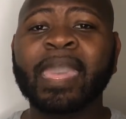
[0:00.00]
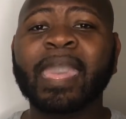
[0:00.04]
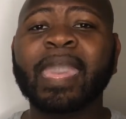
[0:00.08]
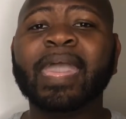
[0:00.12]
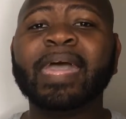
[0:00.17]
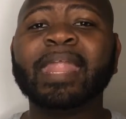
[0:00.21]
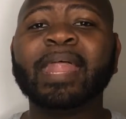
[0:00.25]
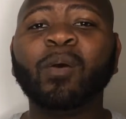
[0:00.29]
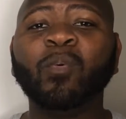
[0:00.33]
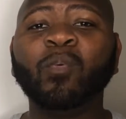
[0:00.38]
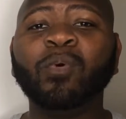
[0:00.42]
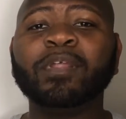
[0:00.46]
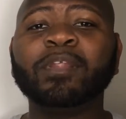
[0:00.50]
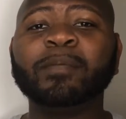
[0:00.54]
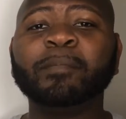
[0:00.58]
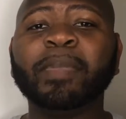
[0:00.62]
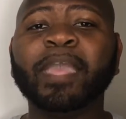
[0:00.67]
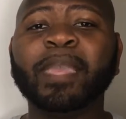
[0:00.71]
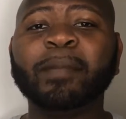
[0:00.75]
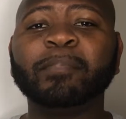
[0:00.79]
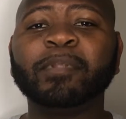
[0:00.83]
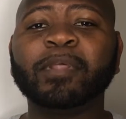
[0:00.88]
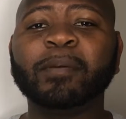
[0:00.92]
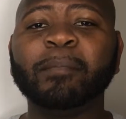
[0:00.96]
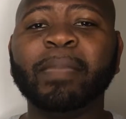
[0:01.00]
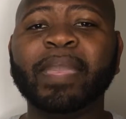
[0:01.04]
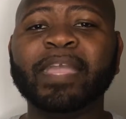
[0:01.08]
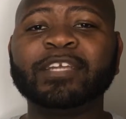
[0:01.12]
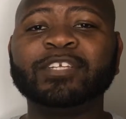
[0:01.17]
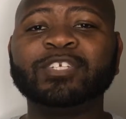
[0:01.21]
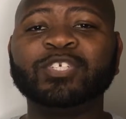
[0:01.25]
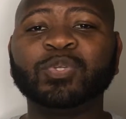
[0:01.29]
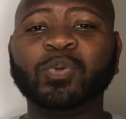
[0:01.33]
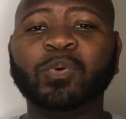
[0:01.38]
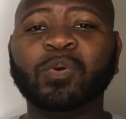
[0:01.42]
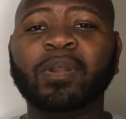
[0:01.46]
And I want to be able to make
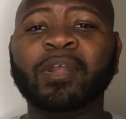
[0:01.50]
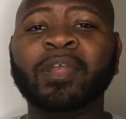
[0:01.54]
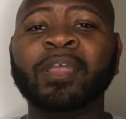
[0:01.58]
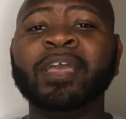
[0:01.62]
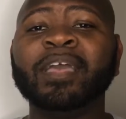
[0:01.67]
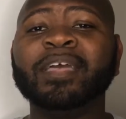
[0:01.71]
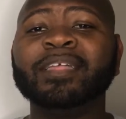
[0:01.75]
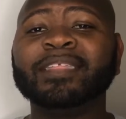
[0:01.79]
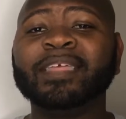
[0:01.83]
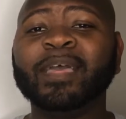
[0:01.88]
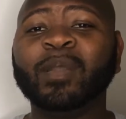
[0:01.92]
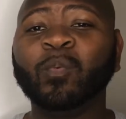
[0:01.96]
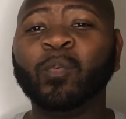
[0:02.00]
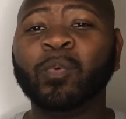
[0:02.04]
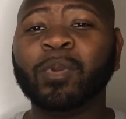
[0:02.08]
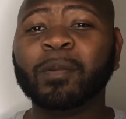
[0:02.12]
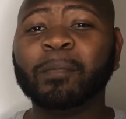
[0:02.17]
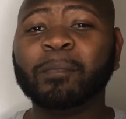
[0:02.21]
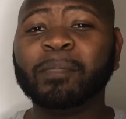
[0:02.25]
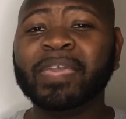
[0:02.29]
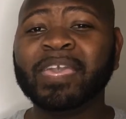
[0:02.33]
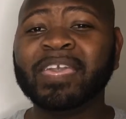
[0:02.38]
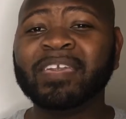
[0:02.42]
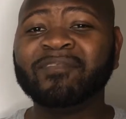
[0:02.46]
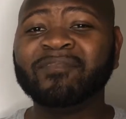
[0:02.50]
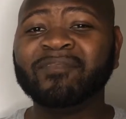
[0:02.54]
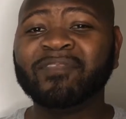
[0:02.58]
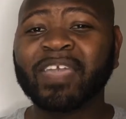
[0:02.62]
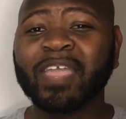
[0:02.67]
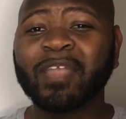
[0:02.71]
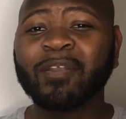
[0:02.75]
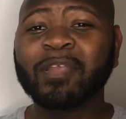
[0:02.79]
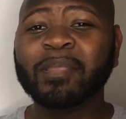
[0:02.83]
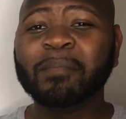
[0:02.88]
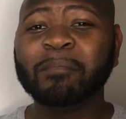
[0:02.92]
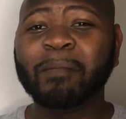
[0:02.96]
sure that we're being
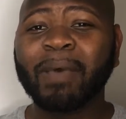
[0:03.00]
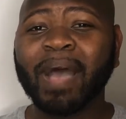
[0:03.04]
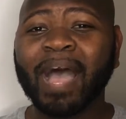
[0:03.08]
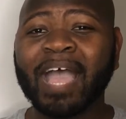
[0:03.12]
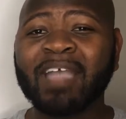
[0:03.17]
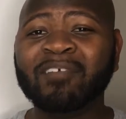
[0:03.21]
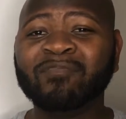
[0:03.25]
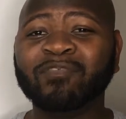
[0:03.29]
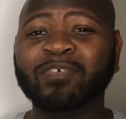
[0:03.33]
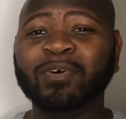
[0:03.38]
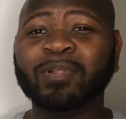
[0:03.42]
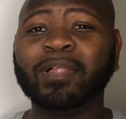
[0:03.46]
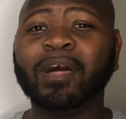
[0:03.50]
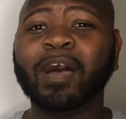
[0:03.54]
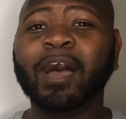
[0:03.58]
very mindful